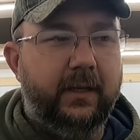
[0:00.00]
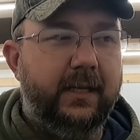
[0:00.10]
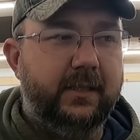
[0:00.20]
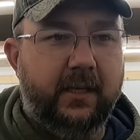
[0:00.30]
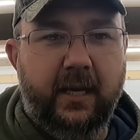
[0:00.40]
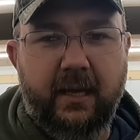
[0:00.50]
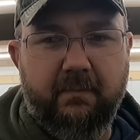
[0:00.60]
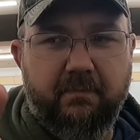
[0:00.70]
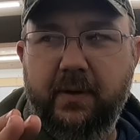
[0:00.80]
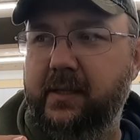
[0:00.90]
it's a
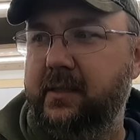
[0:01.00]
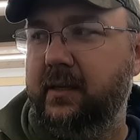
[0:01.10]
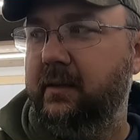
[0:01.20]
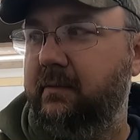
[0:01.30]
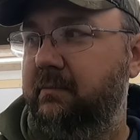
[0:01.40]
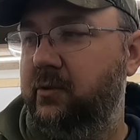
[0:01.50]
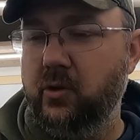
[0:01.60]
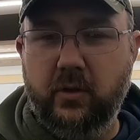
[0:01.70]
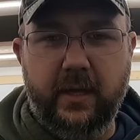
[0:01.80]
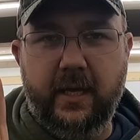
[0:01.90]
neat piece of
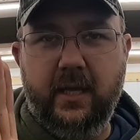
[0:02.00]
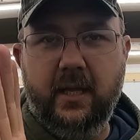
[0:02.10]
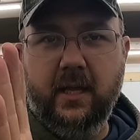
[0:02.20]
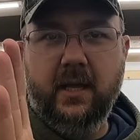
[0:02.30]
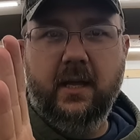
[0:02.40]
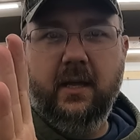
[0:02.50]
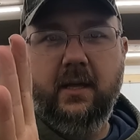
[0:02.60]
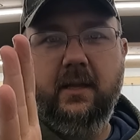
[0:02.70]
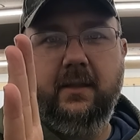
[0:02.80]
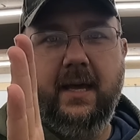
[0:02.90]
tooling
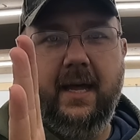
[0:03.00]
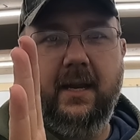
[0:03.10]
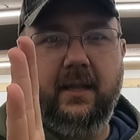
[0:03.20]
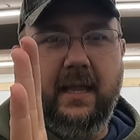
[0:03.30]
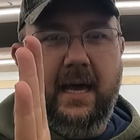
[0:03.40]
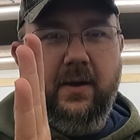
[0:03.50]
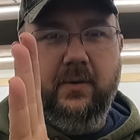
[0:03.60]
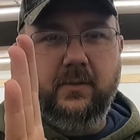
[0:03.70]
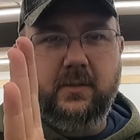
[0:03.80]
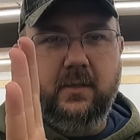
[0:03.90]
that
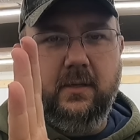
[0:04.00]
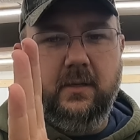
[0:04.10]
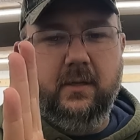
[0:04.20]
allows